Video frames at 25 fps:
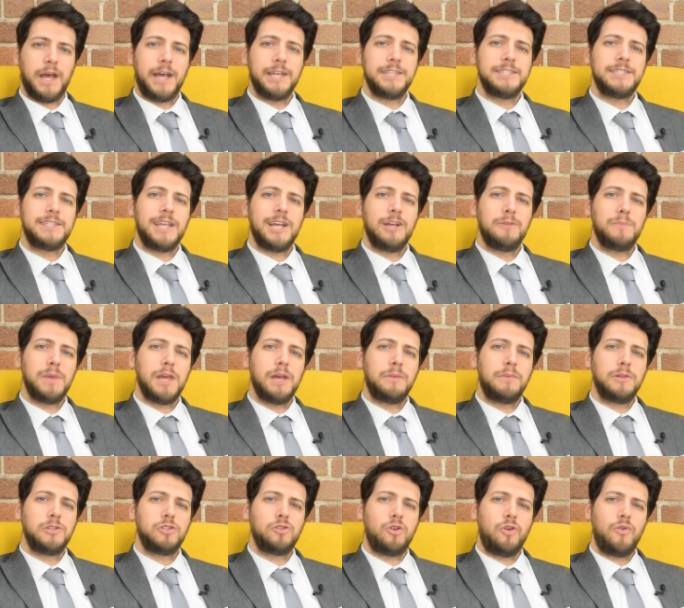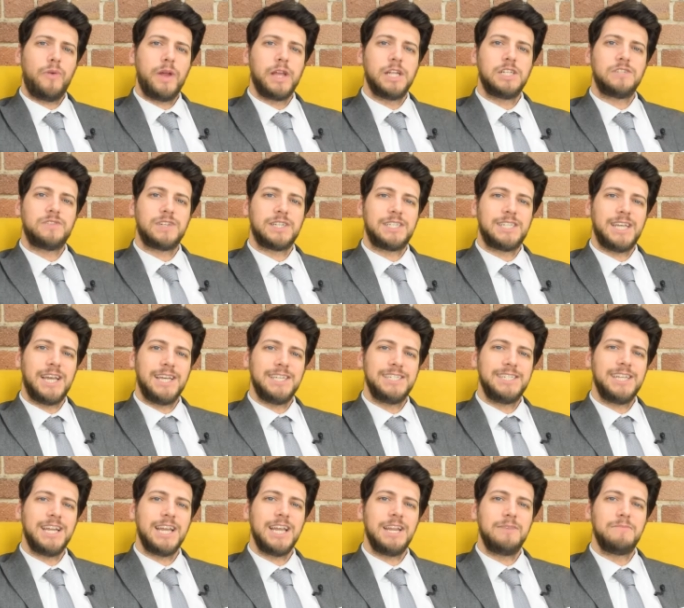as they'll be able to arrange for
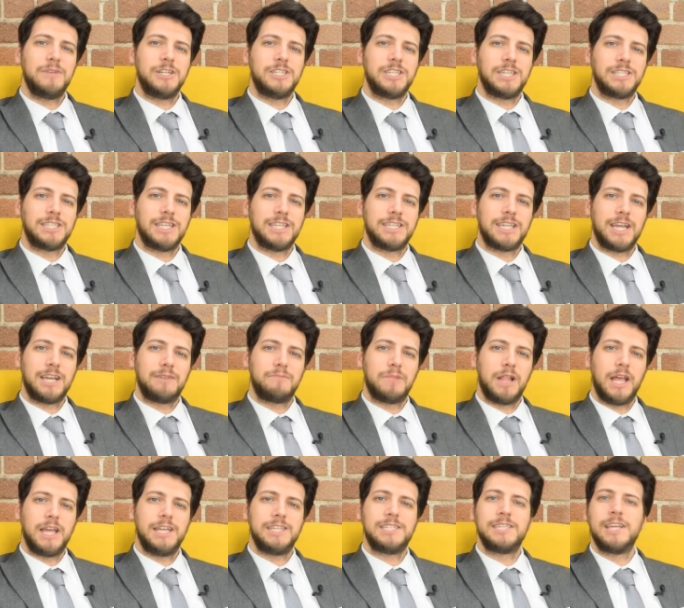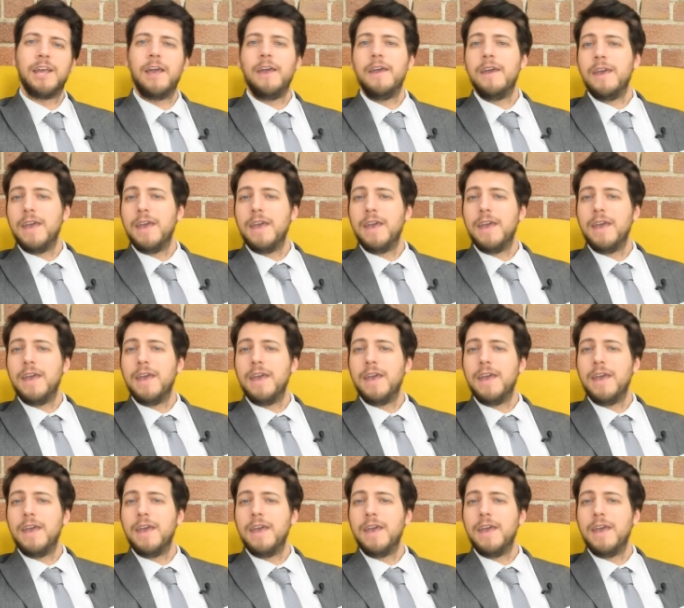testing and imaging to take place